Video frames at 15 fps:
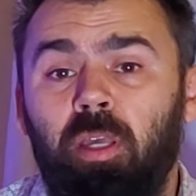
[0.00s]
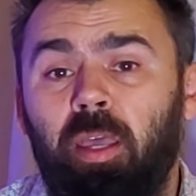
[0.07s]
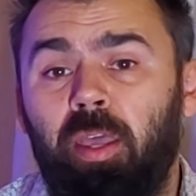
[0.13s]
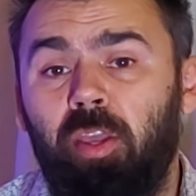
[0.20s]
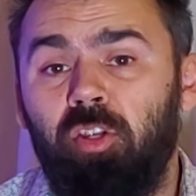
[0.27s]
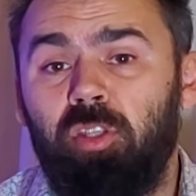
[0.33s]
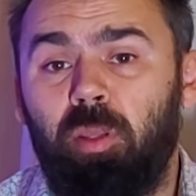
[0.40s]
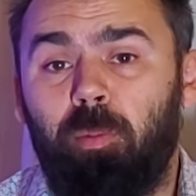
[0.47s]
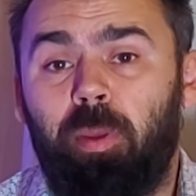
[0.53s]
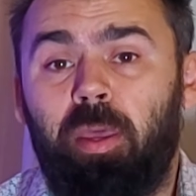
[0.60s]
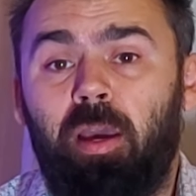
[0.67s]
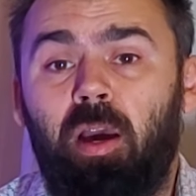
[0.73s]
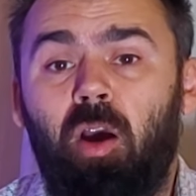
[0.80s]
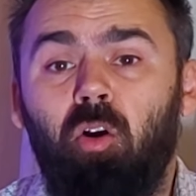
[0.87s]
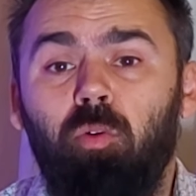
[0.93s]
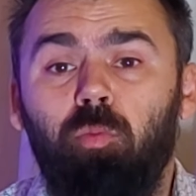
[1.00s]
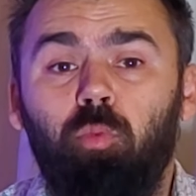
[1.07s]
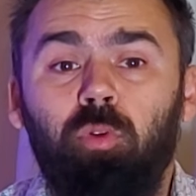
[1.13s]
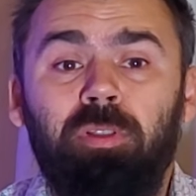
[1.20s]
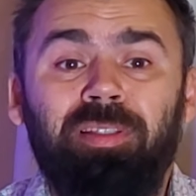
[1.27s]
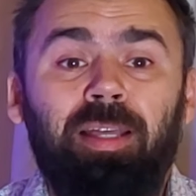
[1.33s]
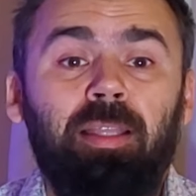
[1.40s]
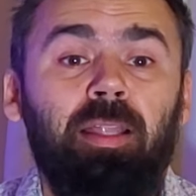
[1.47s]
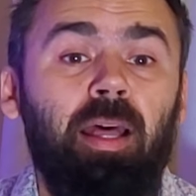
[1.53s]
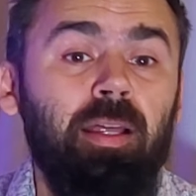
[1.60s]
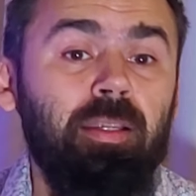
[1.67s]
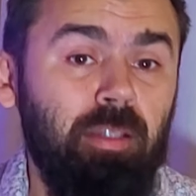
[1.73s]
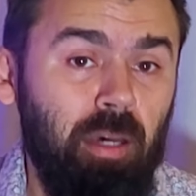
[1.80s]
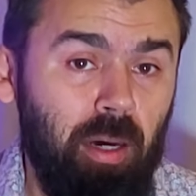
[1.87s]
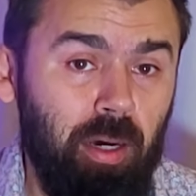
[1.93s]
H D M I output that
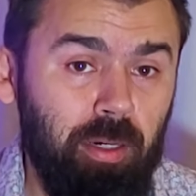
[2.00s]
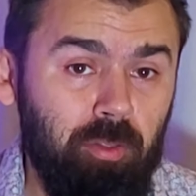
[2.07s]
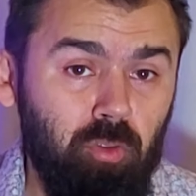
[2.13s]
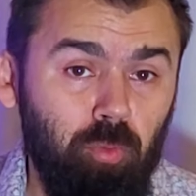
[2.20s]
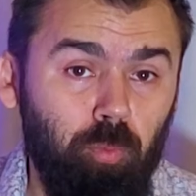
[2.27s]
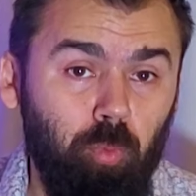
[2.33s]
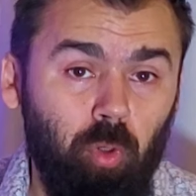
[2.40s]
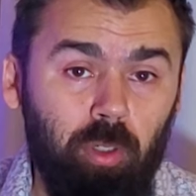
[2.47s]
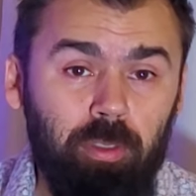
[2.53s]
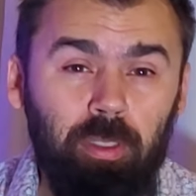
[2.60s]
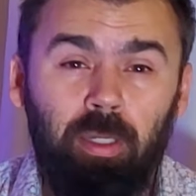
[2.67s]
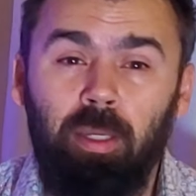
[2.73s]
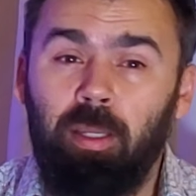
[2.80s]
has ARC support.